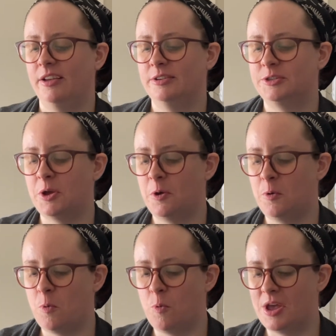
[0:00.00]

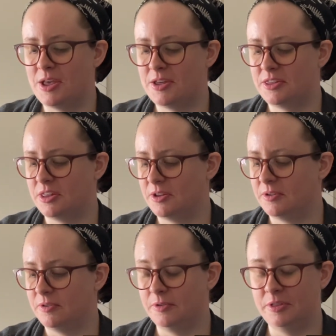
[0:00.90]
So, with
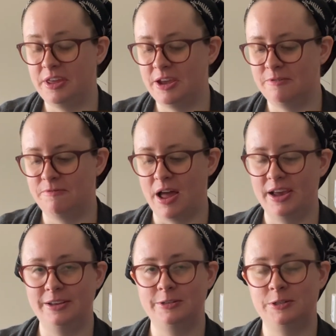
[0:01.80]
the
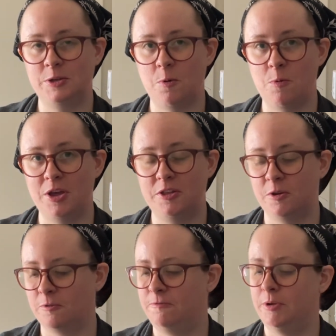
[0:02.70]
advice, with
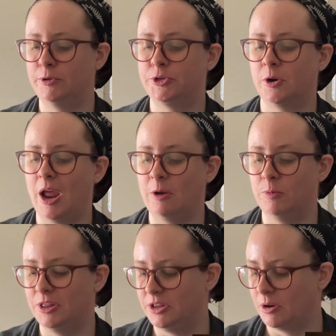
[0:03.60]
your future, and
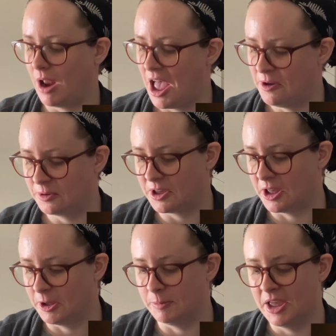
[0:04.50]
with your
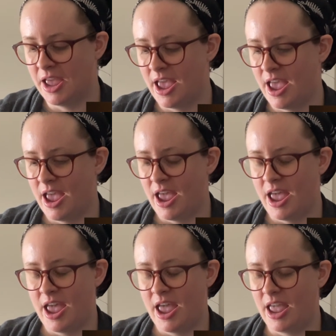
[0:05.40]
outcome,
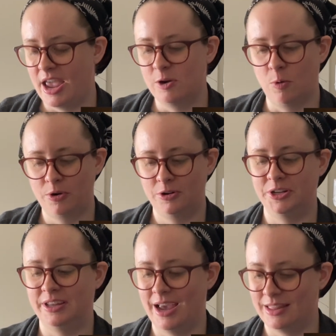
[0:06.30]
in order to
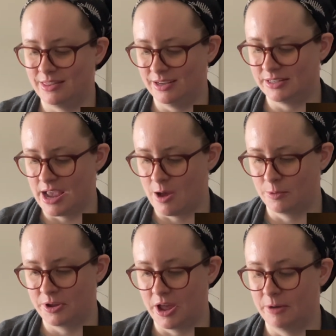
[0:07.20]
get this
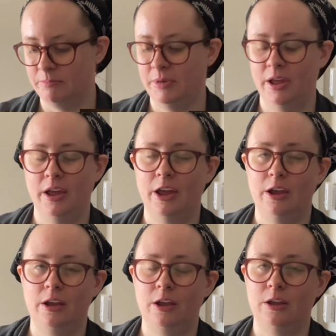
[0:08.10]
outcome,
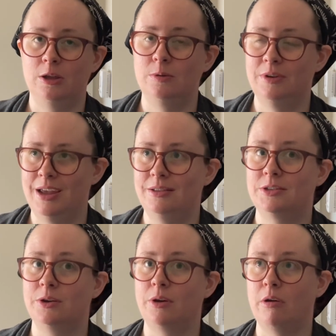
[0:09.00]
you need
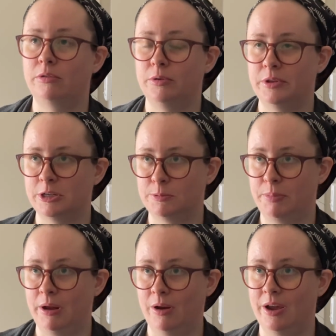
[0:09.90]
to go through this
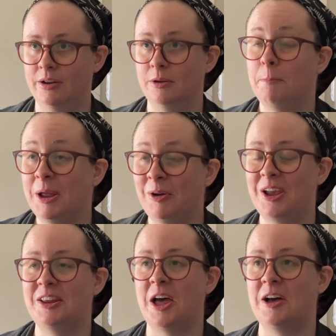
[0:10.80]
period
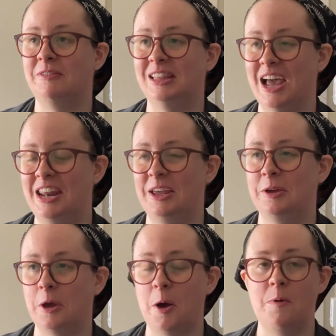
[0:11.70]
period of letting
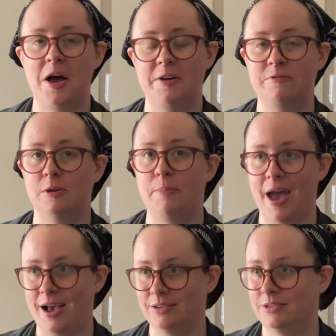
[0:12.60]
go of the
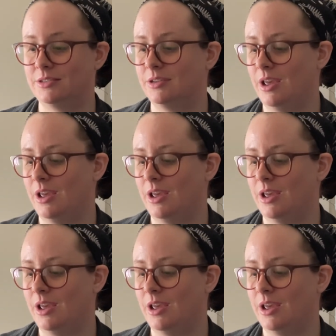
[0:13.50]
past